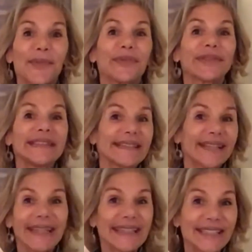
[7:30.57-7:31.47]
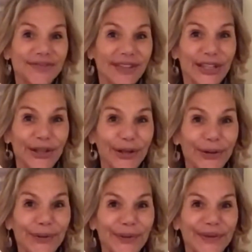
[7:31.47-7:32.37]
Please like this
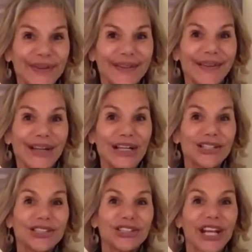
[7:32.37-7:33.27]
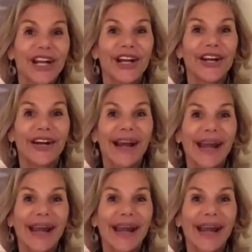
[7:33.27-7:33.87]
video. Share